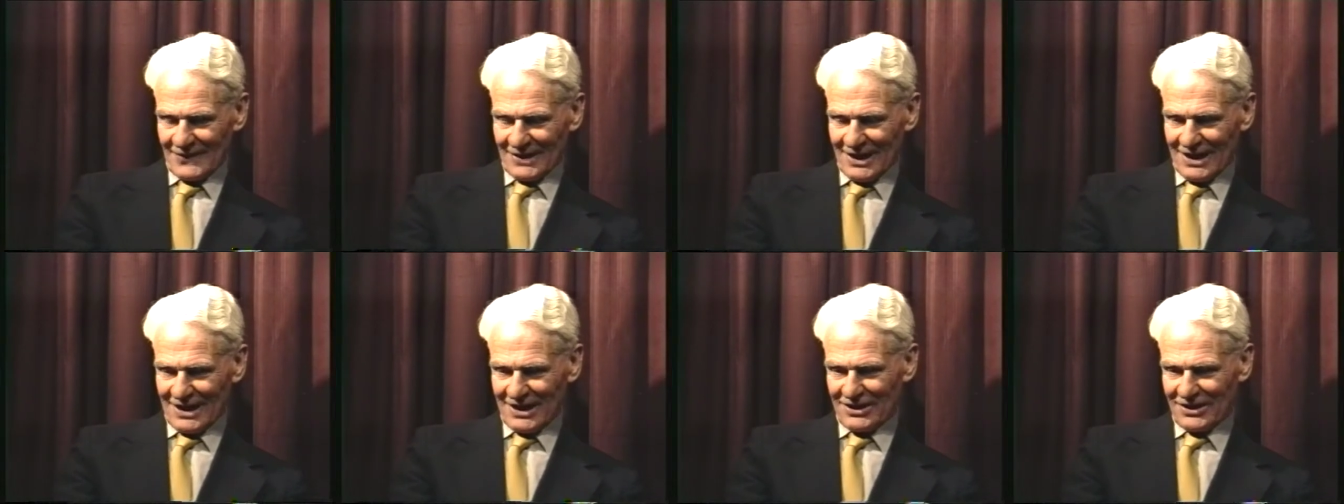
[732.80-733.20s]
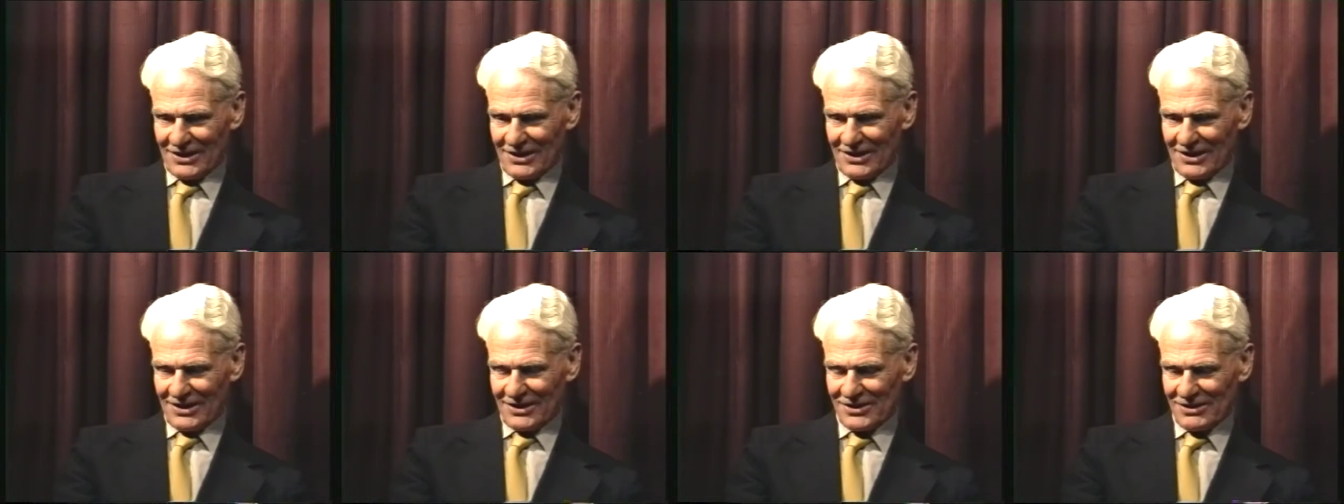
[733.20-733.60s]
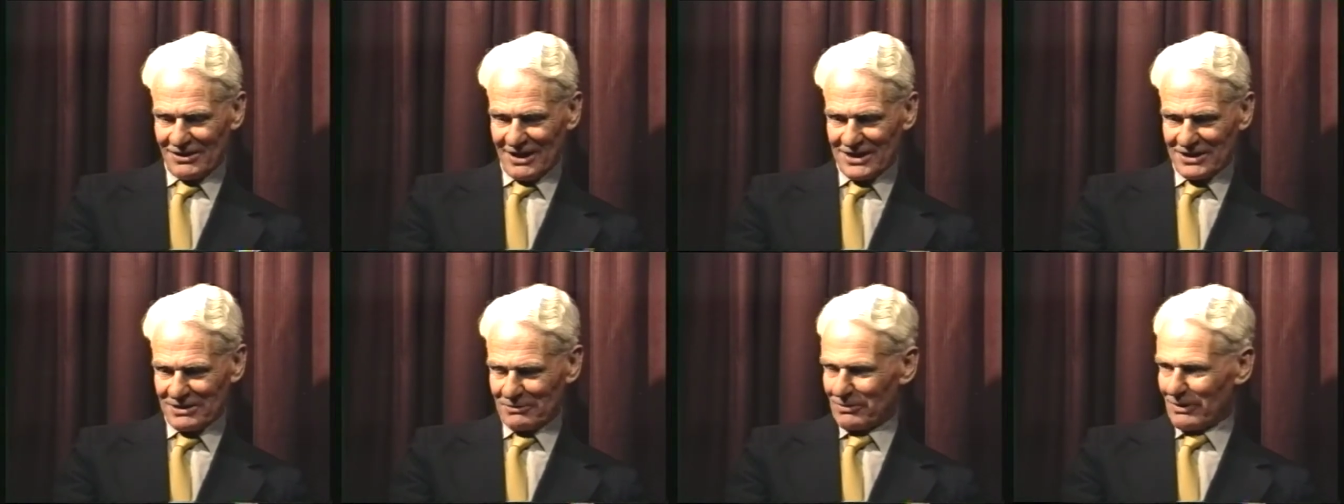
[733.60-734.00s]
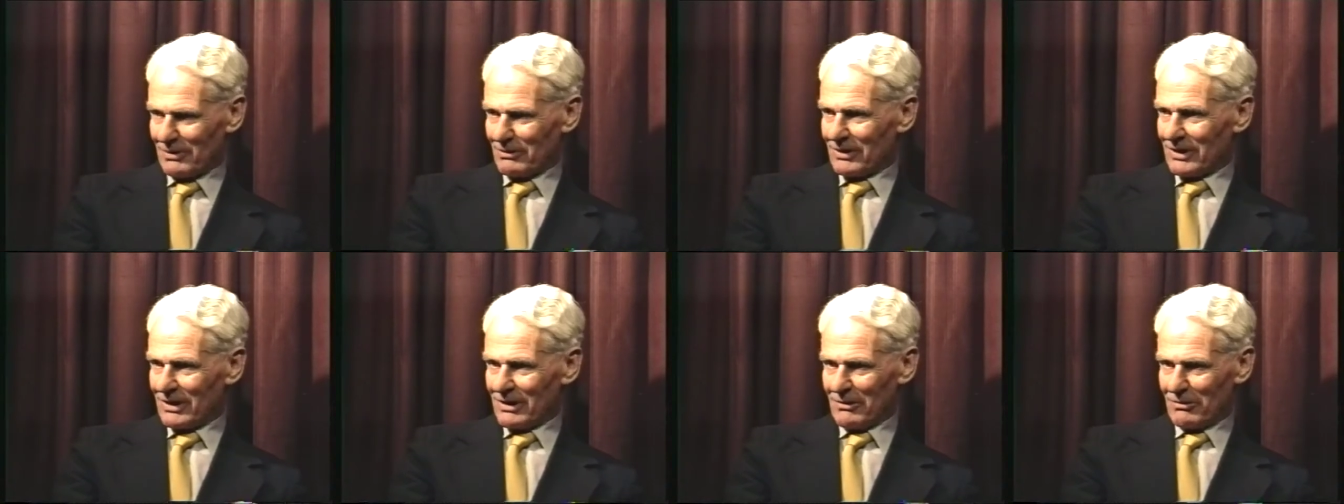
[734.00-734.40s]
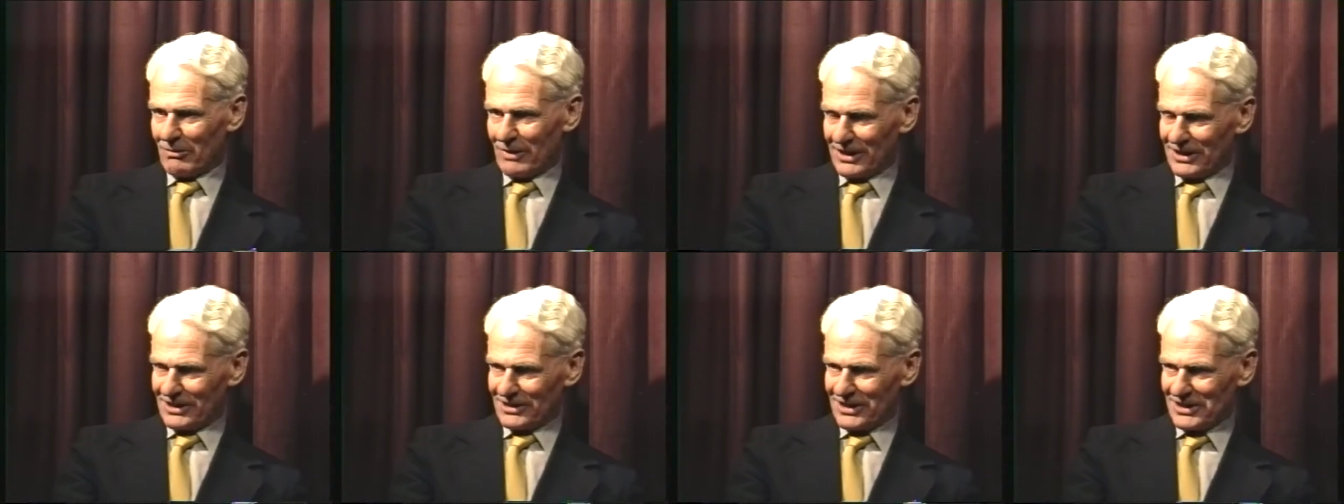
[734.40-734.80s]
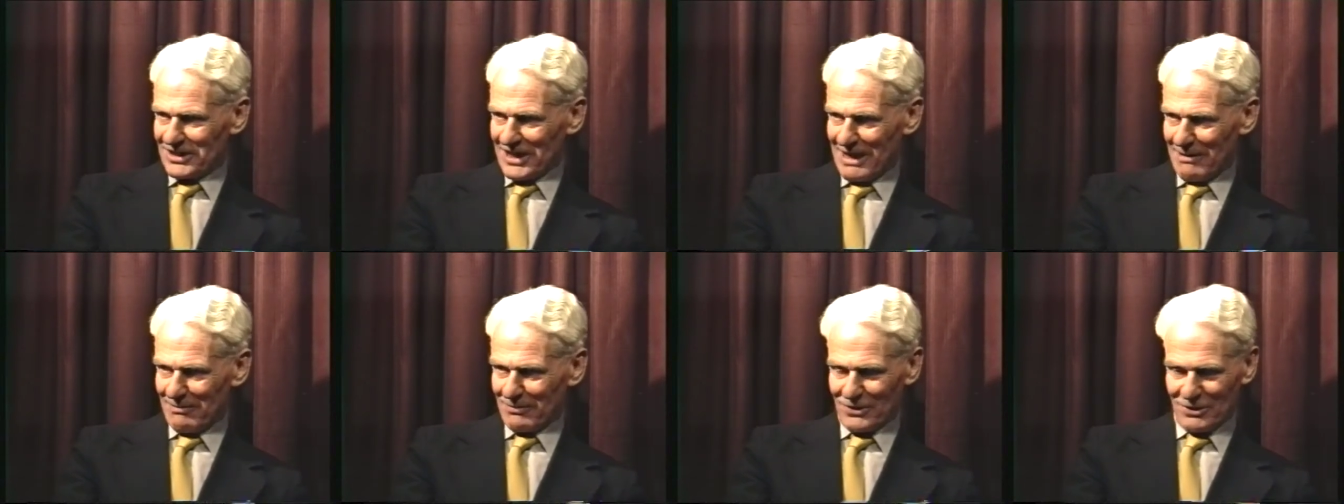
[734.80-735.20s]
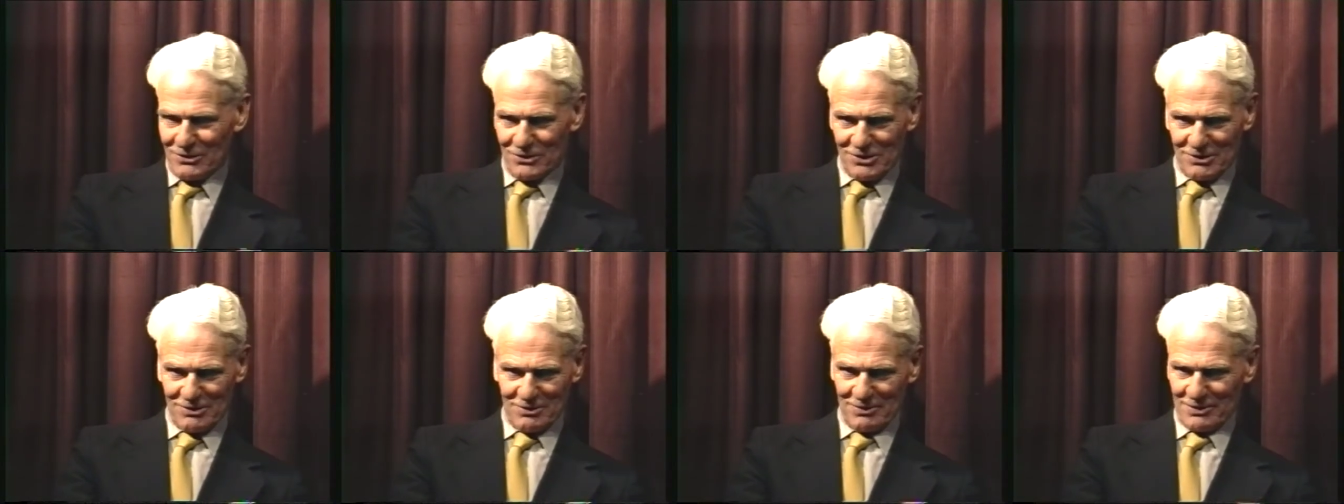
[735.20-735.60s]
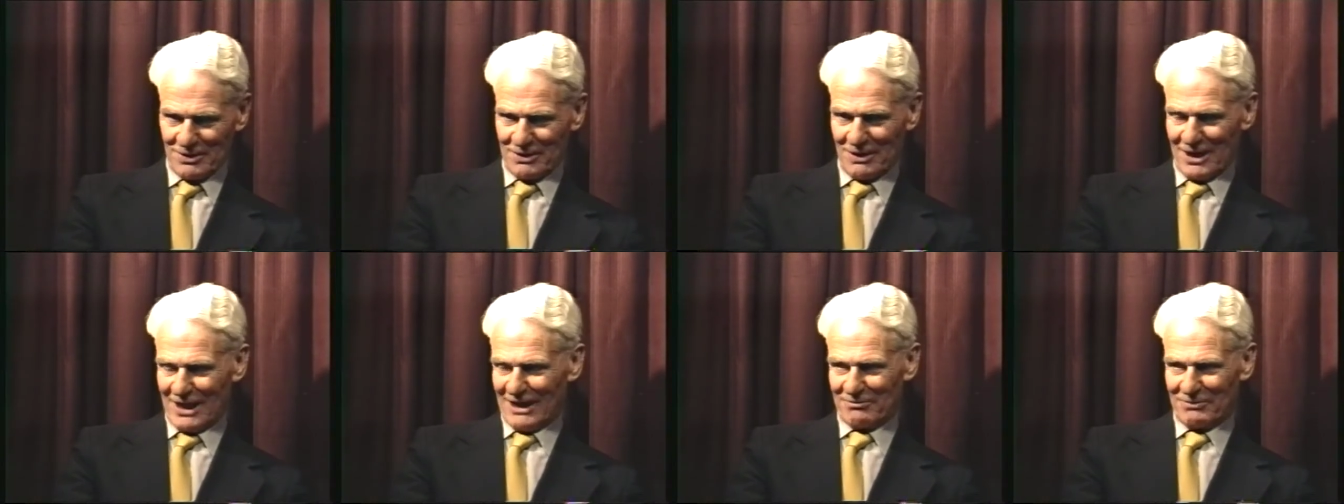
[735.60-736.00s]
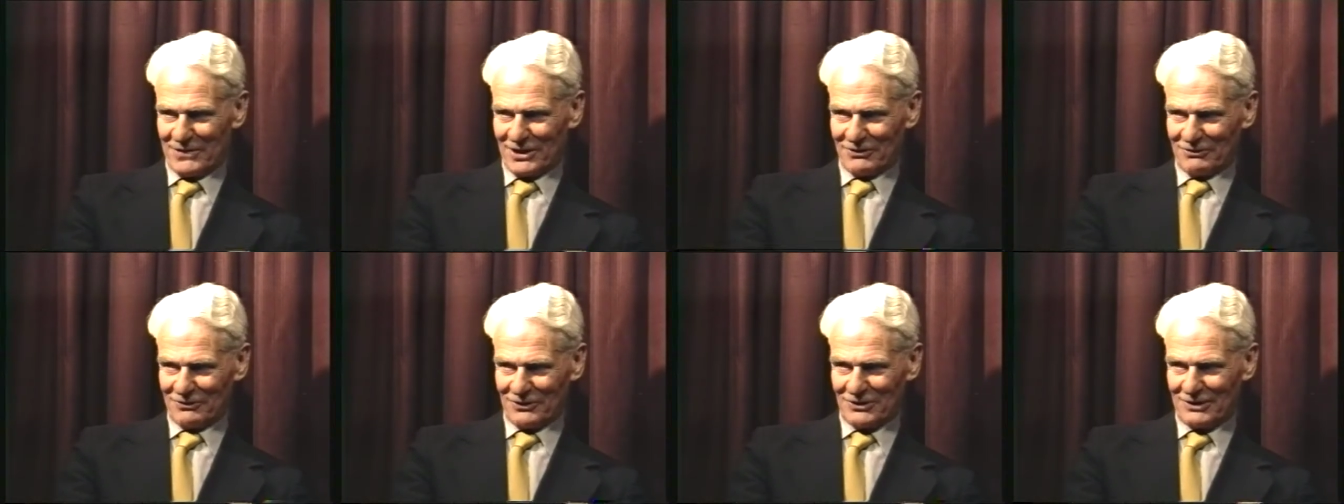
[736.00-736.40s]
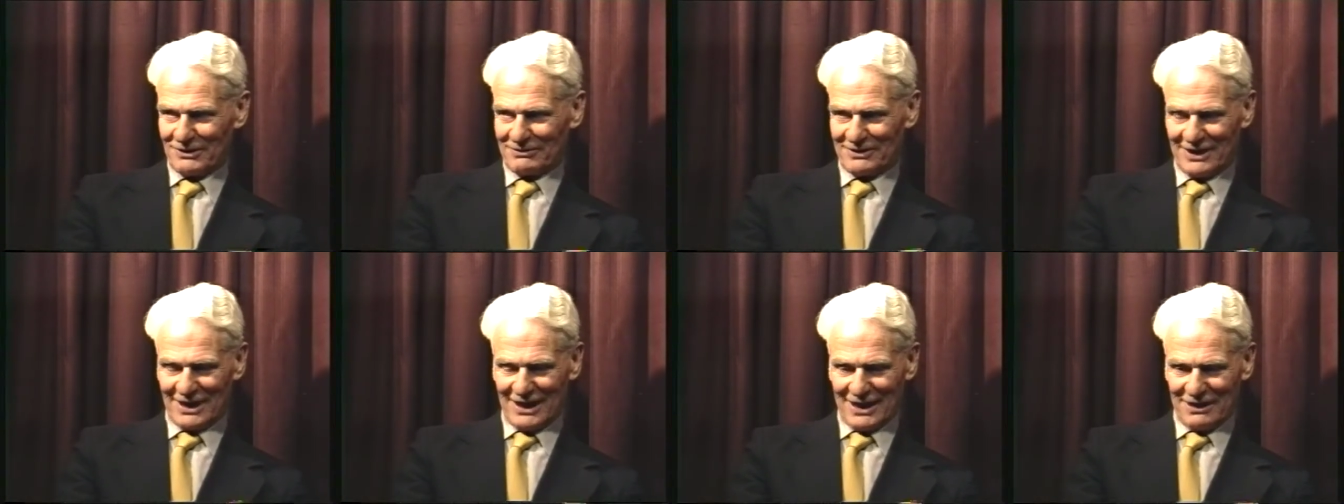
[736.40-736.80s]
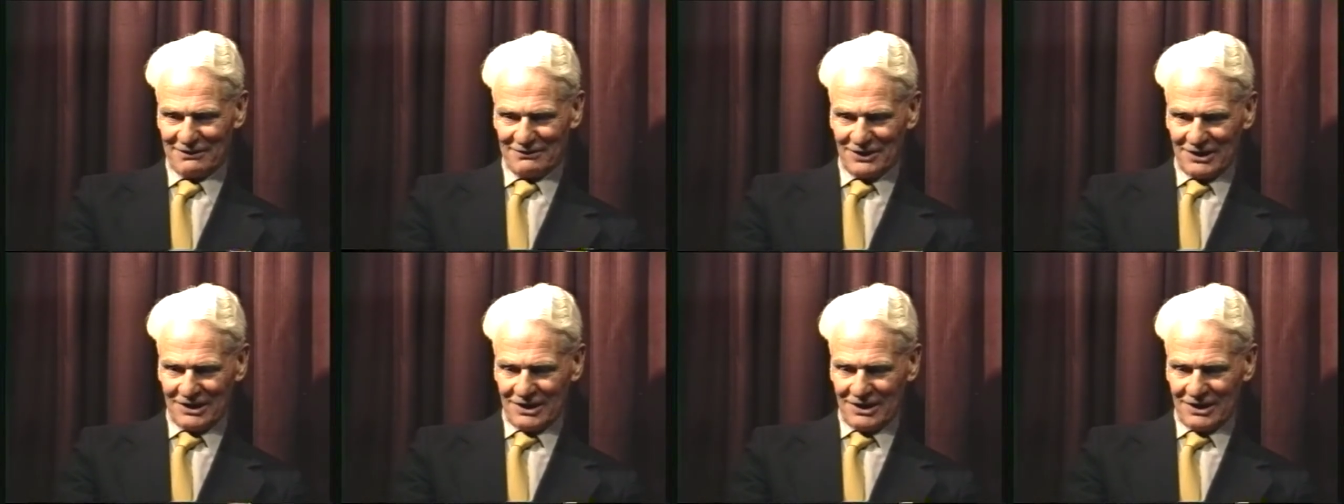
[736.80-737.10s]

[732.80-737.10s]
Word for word: And uh, so I said, well, when did this happen? It was half past four, five.